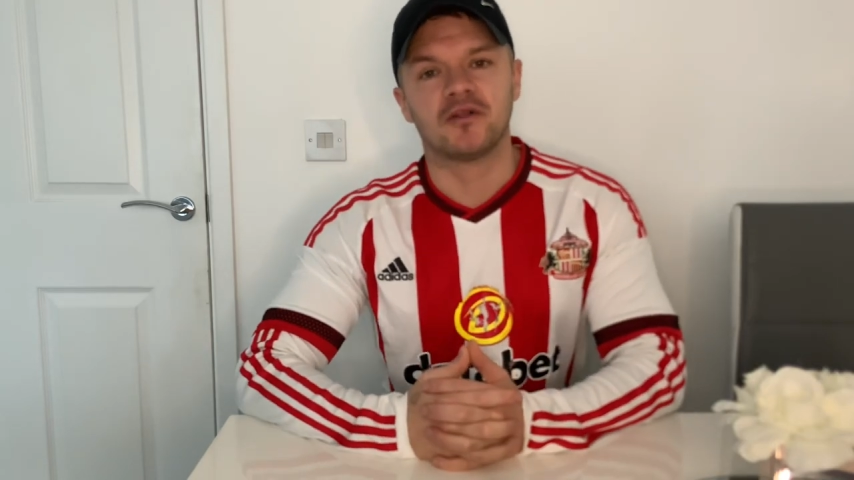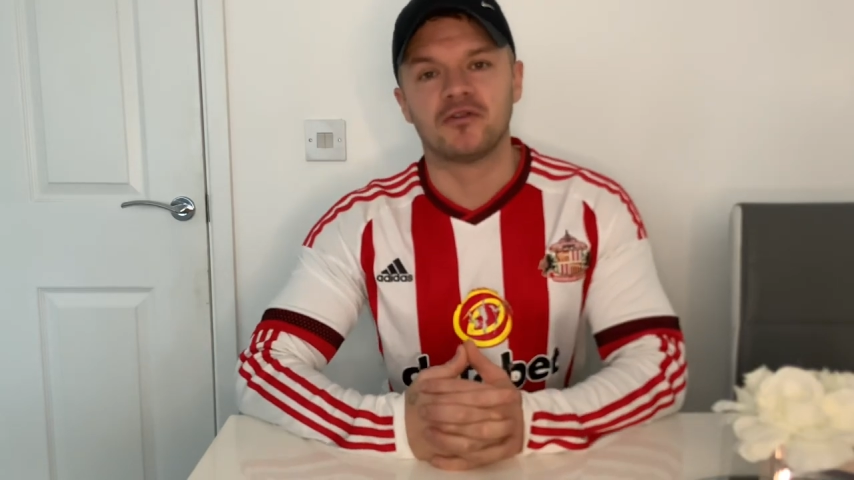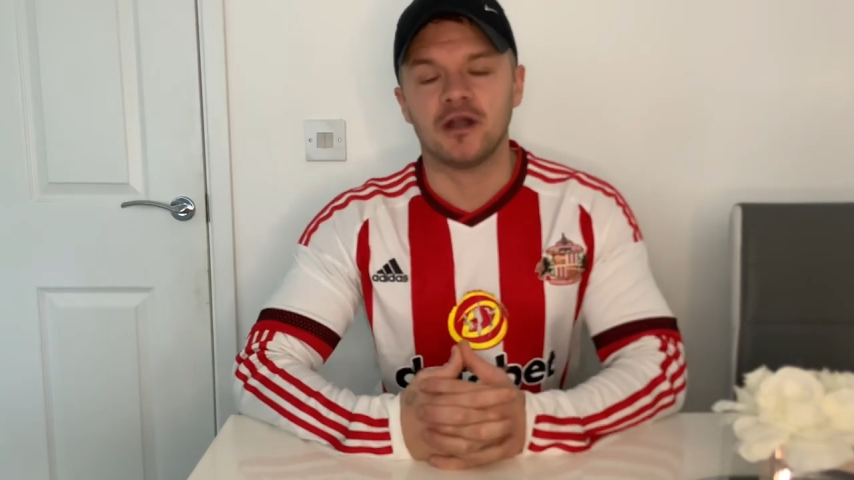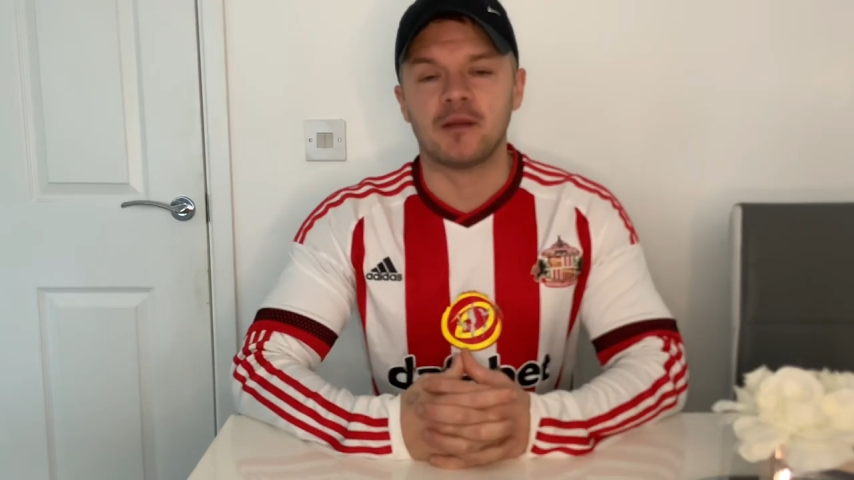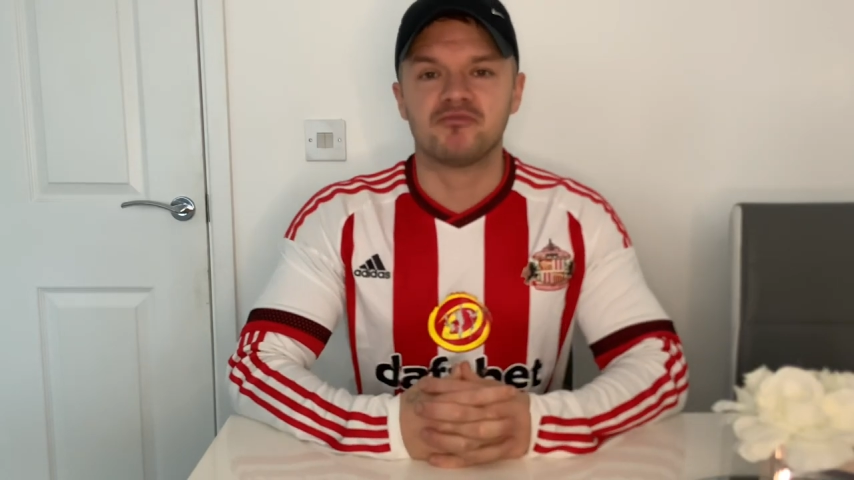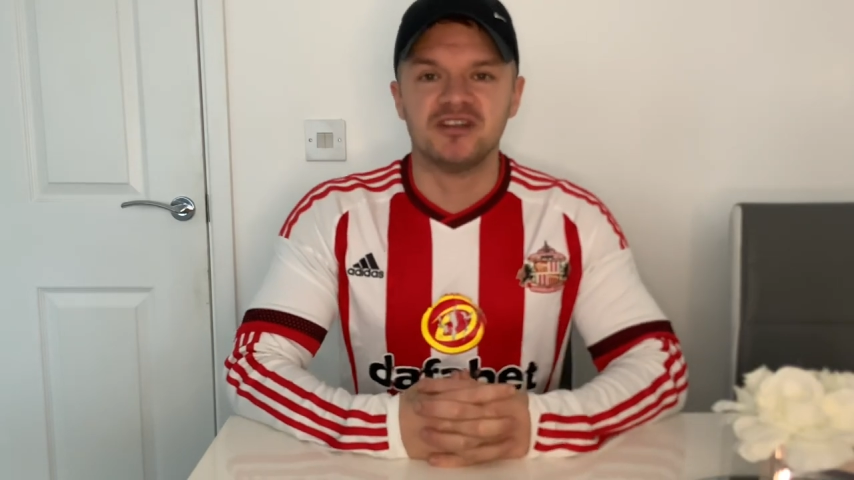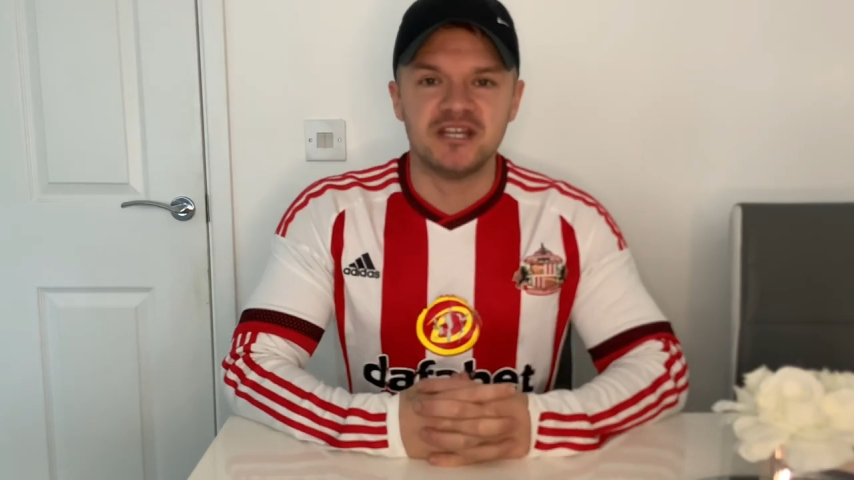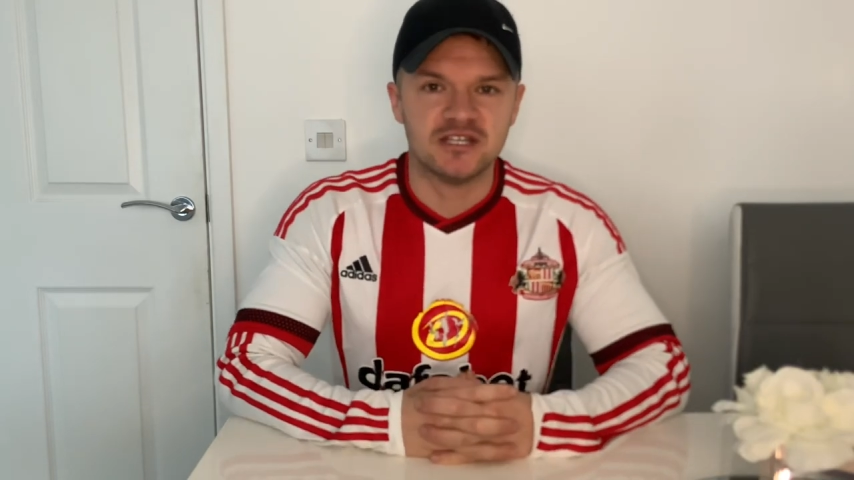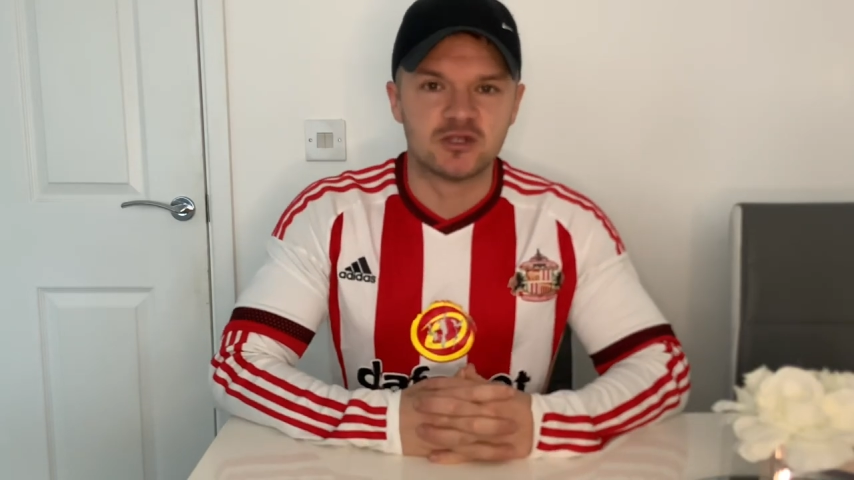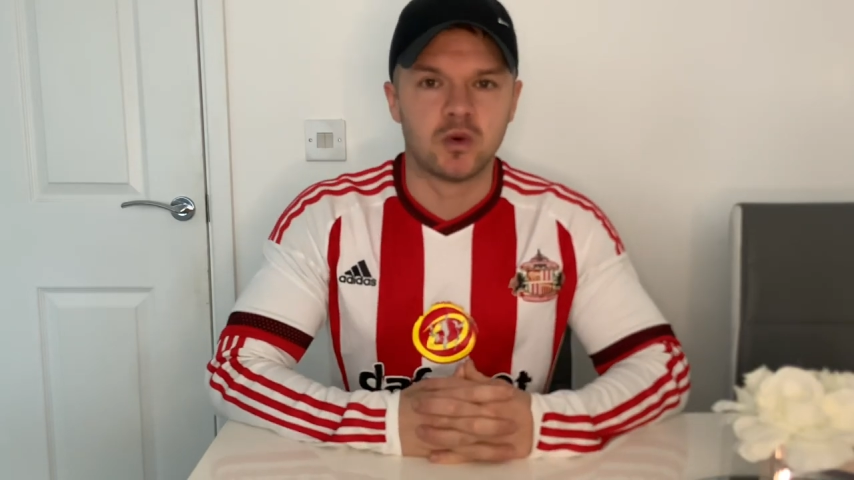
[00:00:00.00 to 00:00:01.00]
I thought I'd bring you
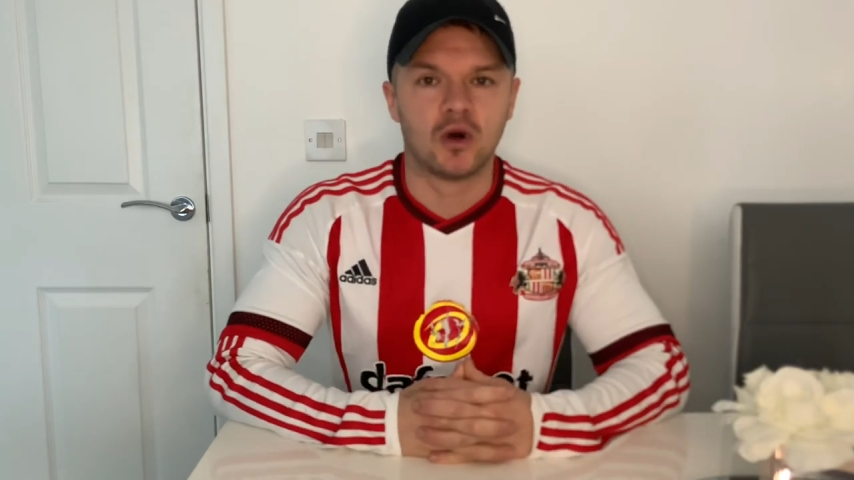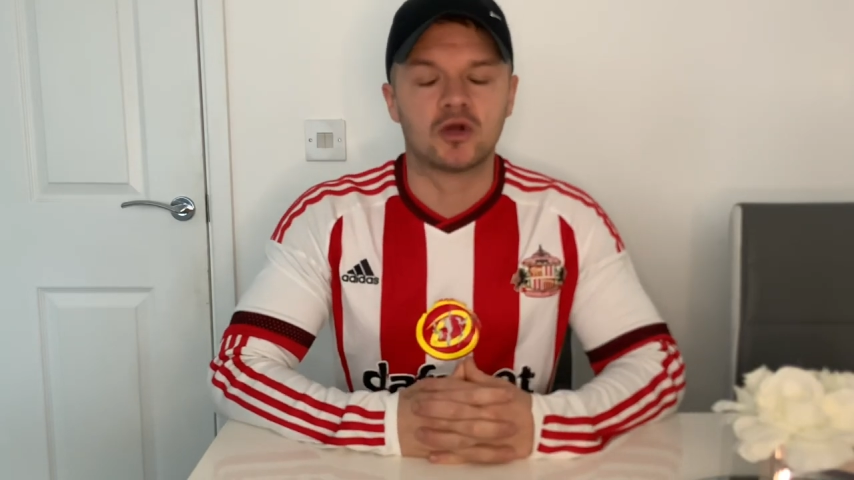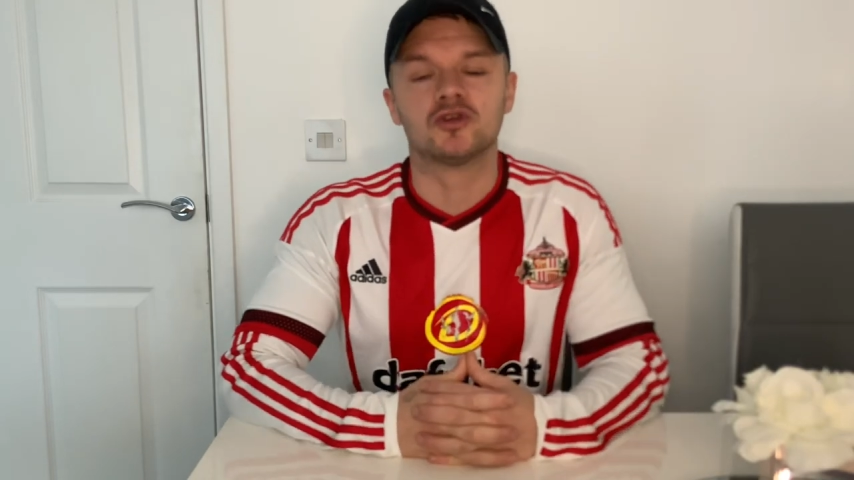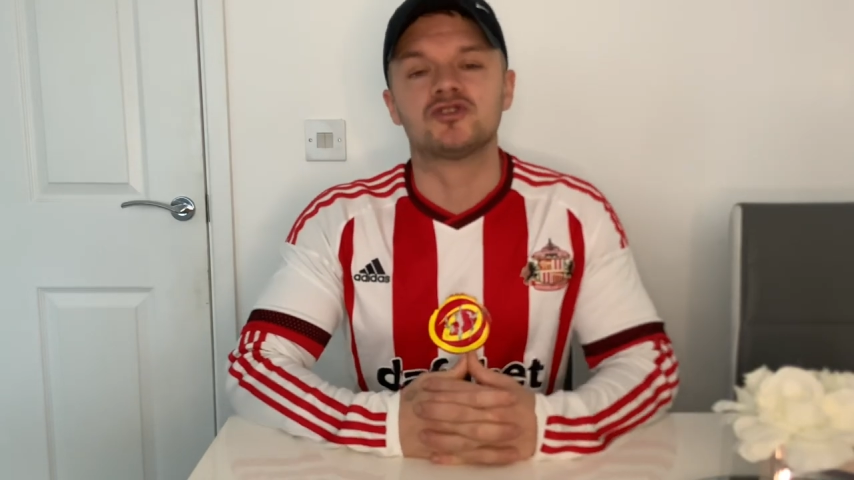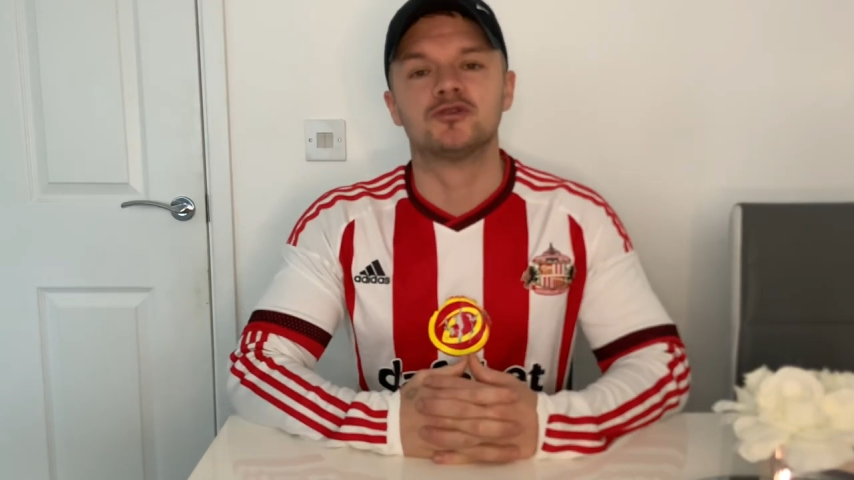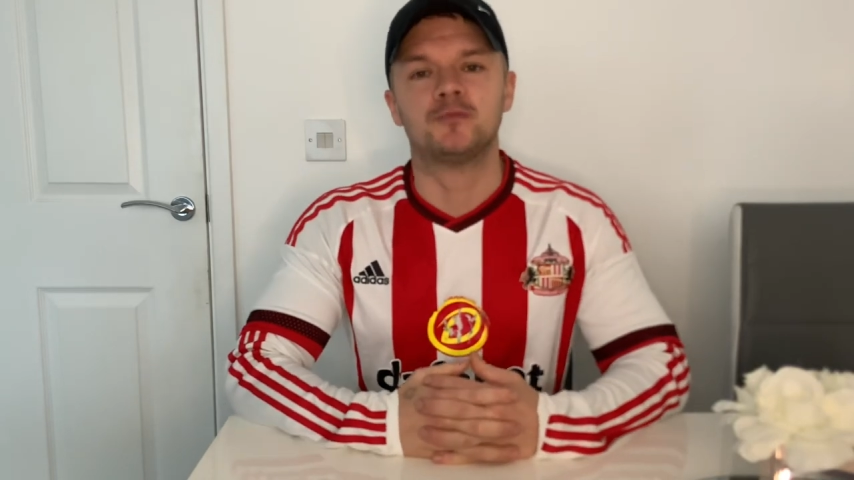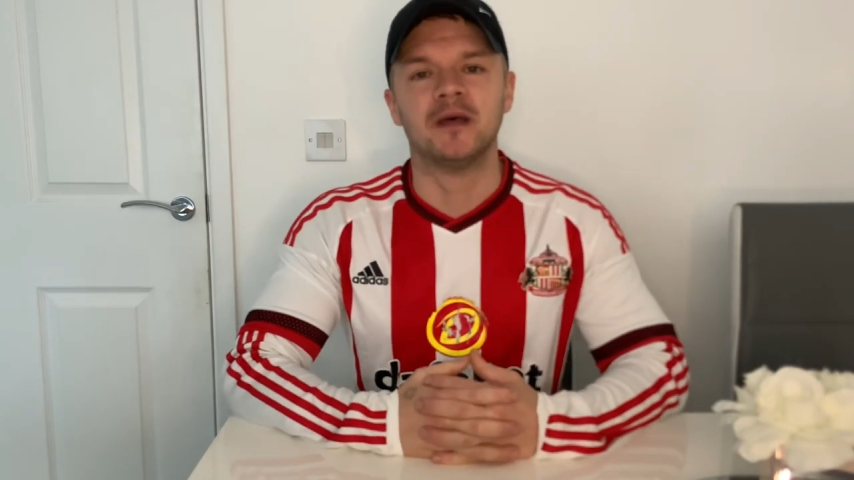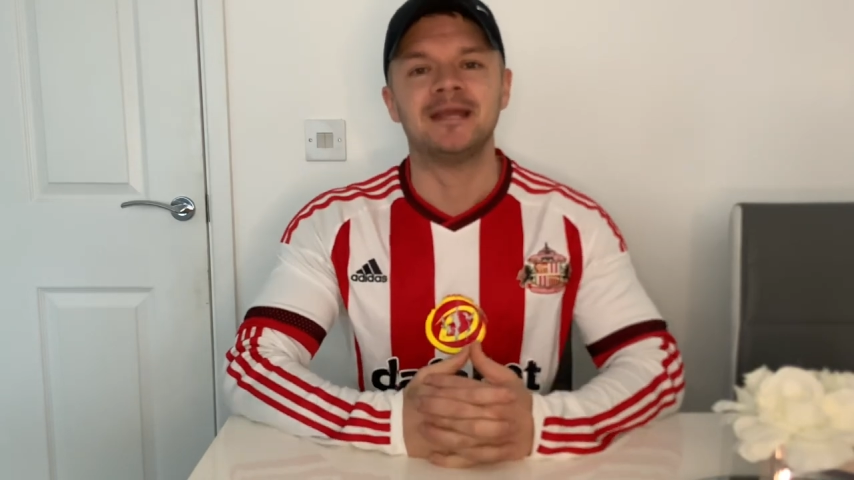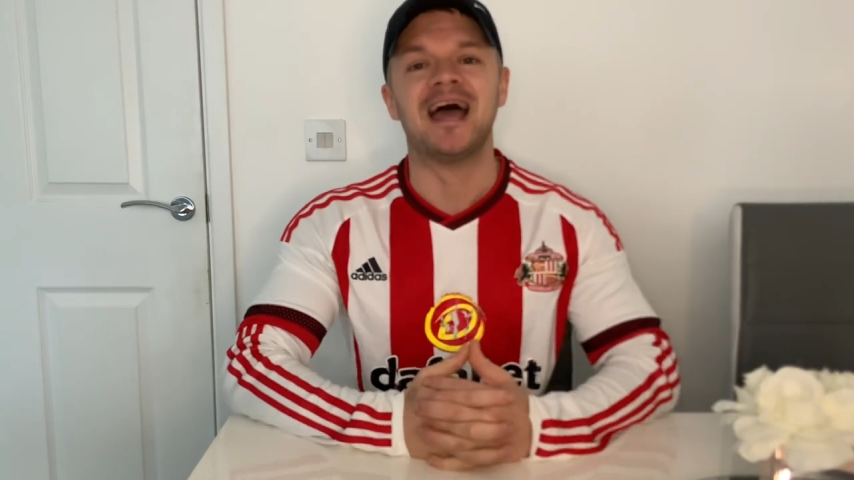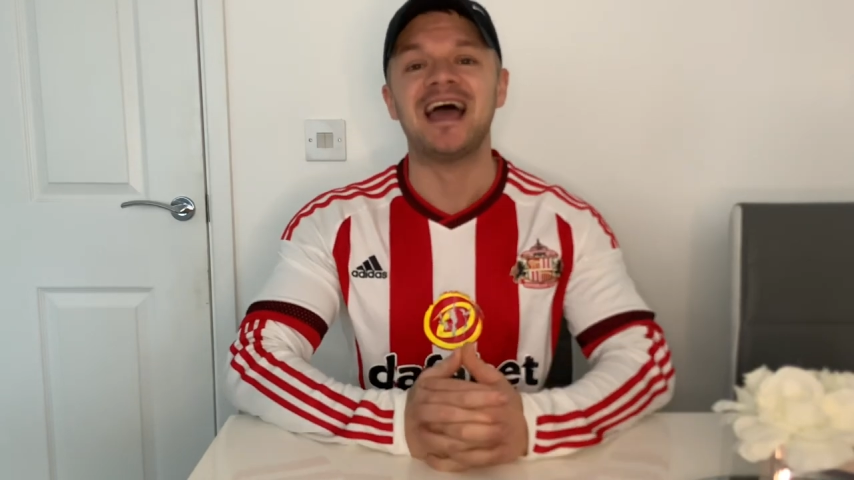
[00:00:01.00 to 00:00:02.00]
this one because there's
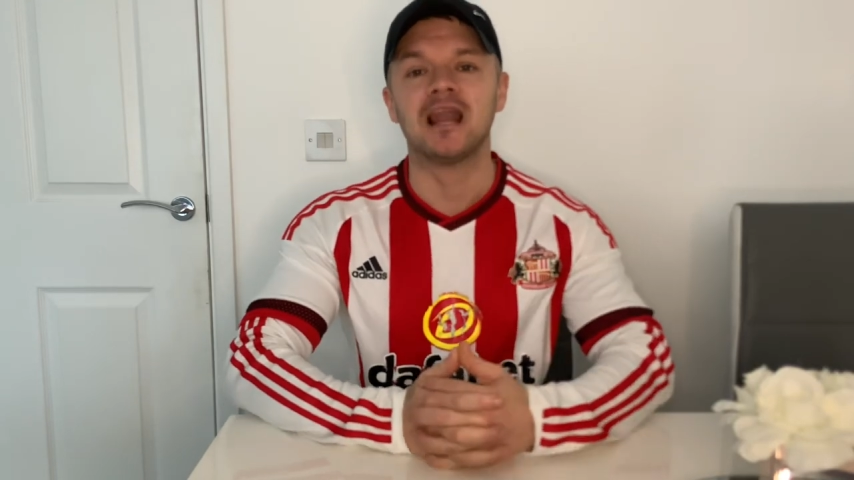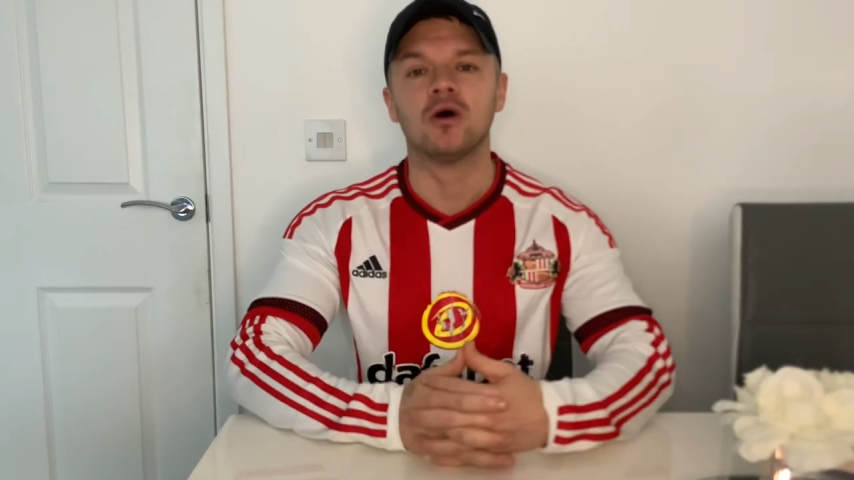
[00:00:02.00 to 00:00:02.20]
been hell